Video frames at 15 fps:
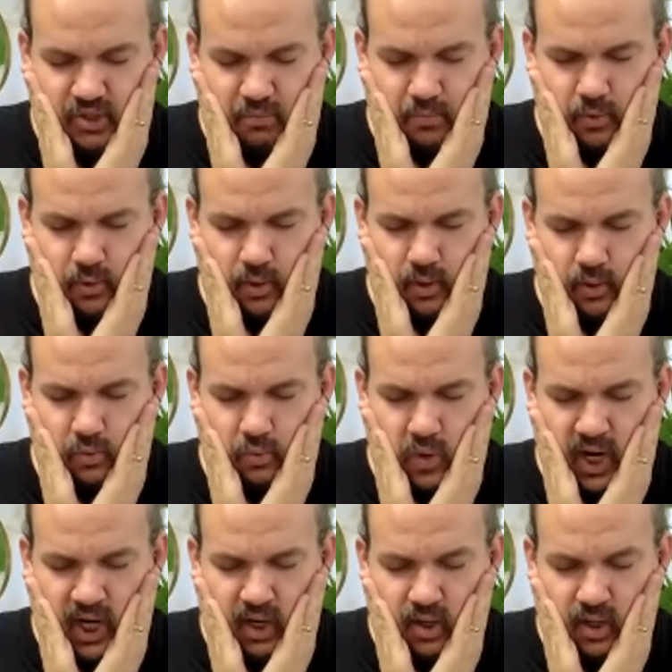more
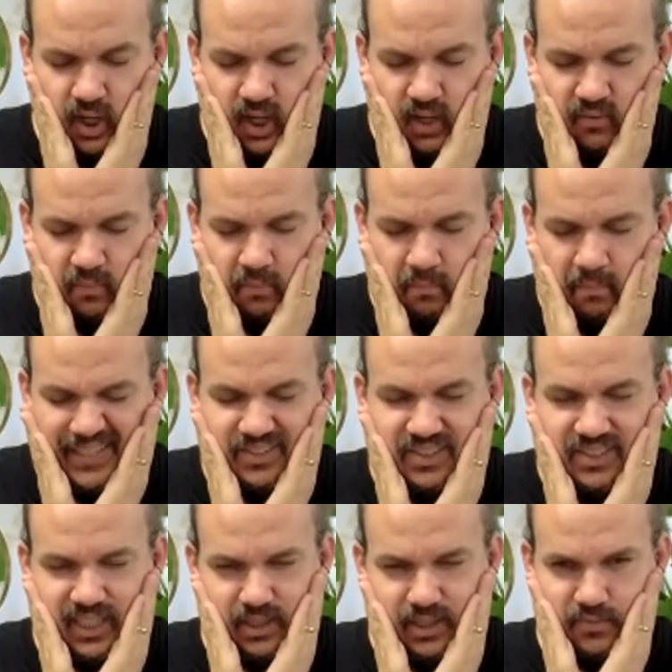aware of
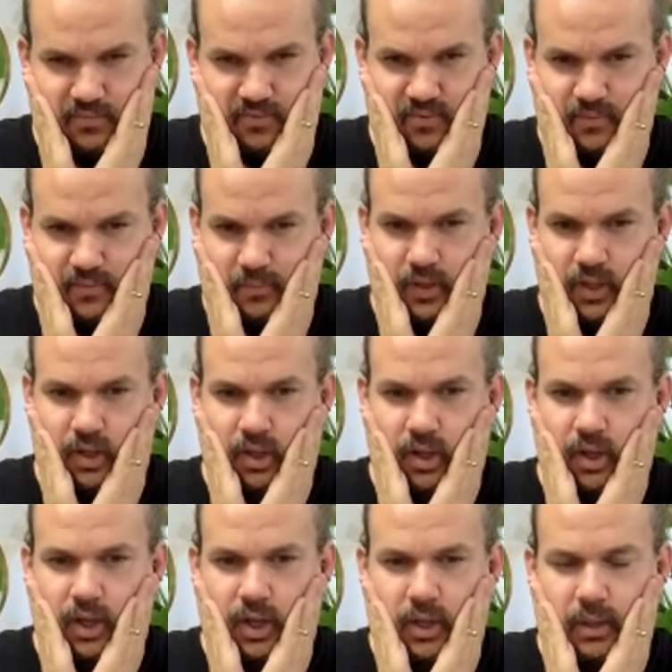myself,
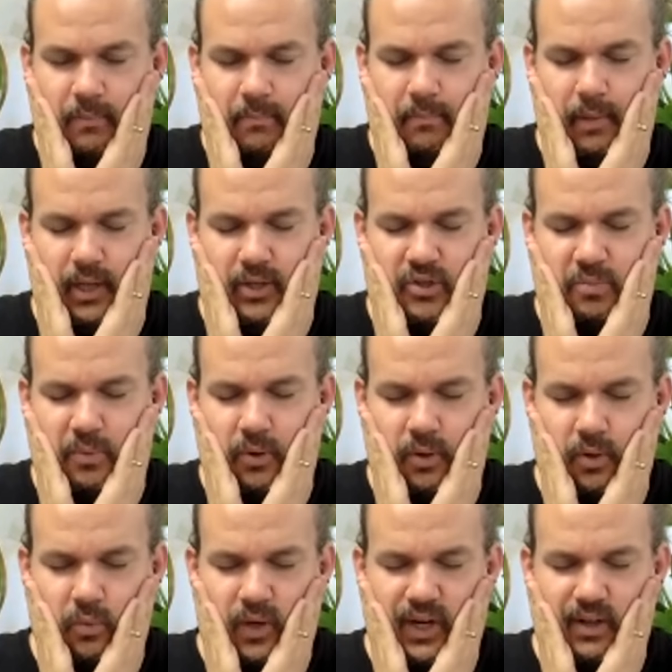much more
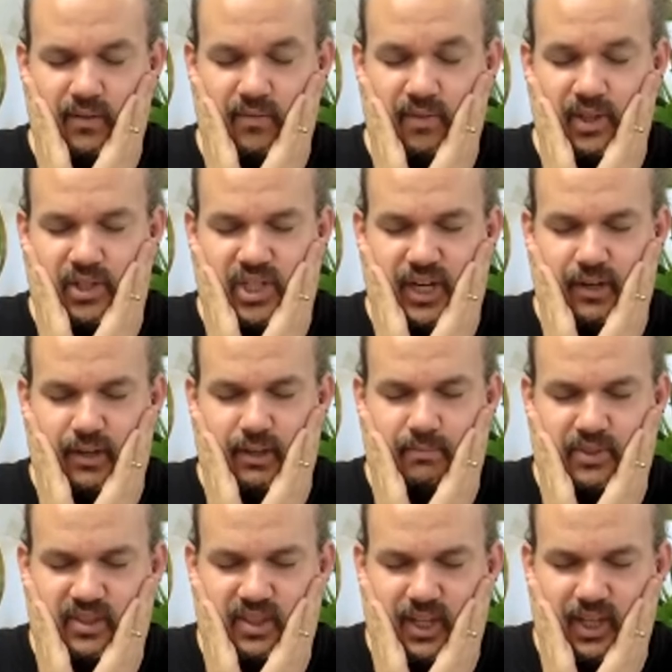aware of the chair I'm
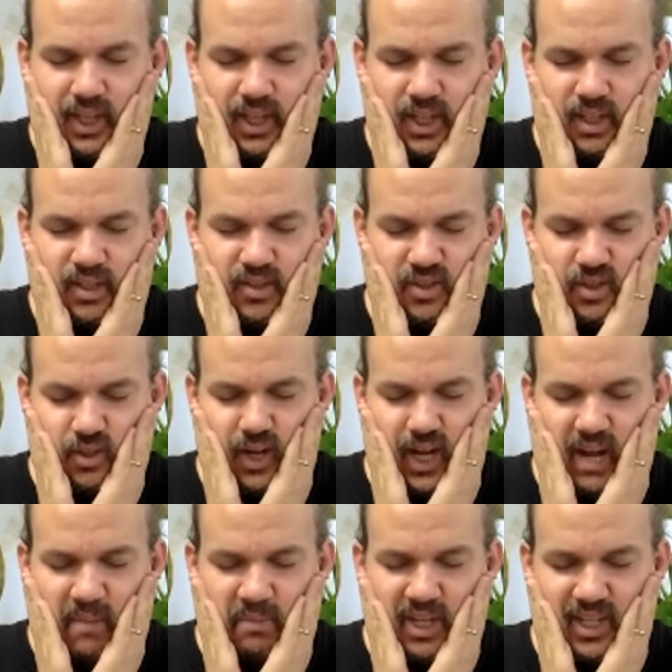sitting in. And so
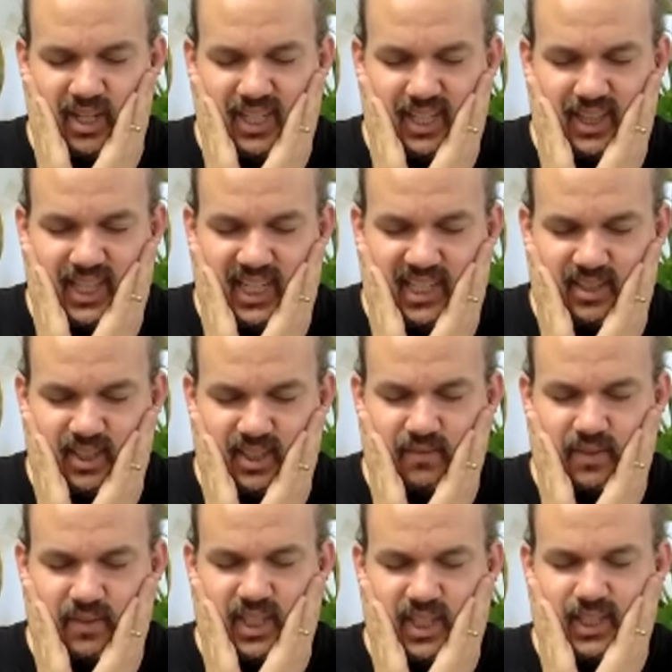I'm going to take that as an
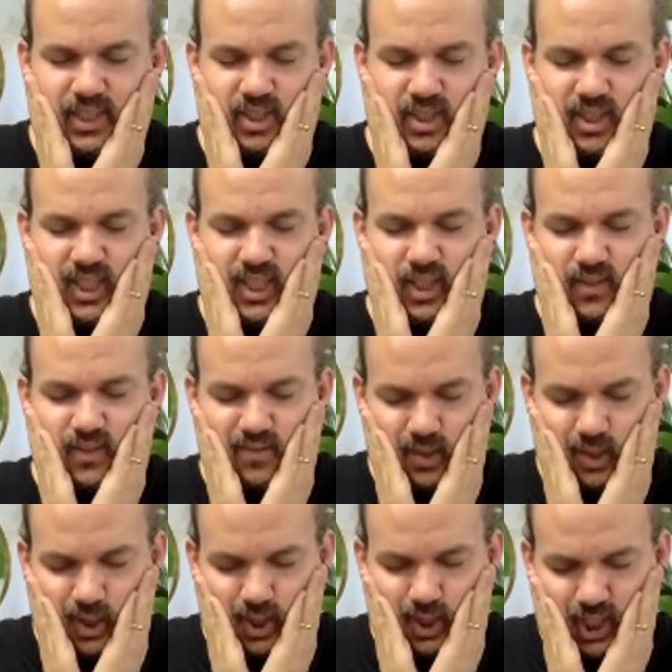invitation to kind of
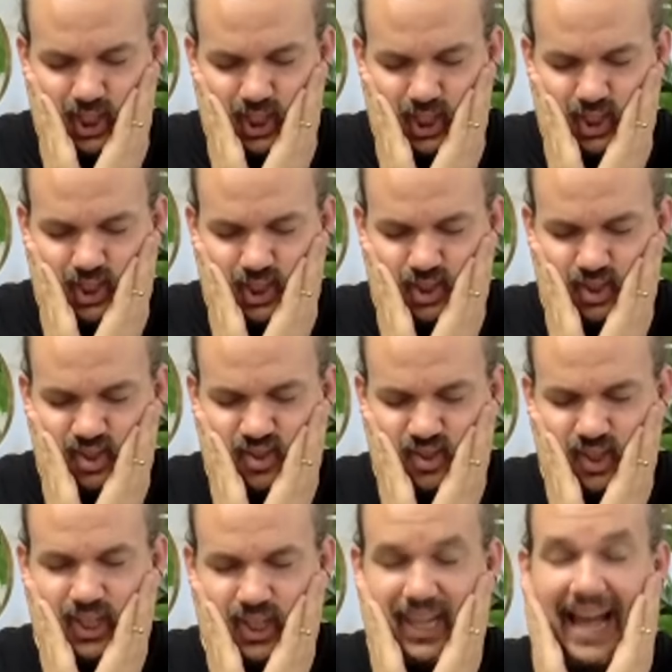lean and
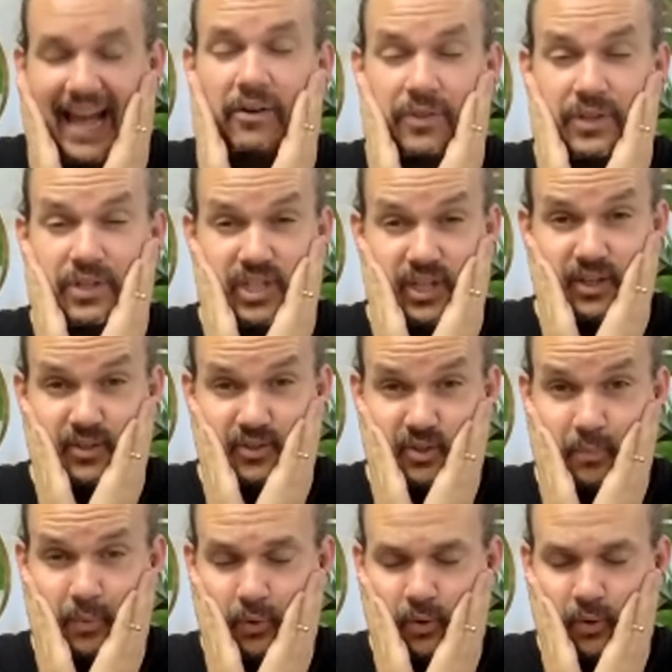allow the chair to
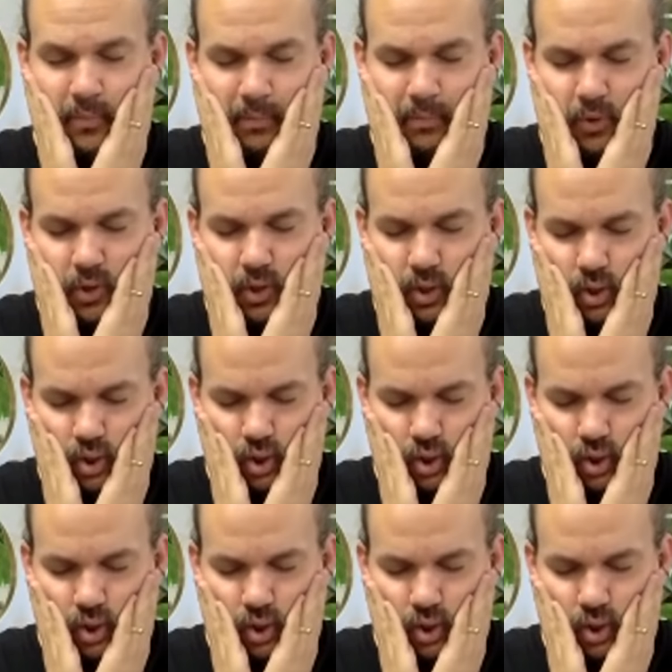support me more.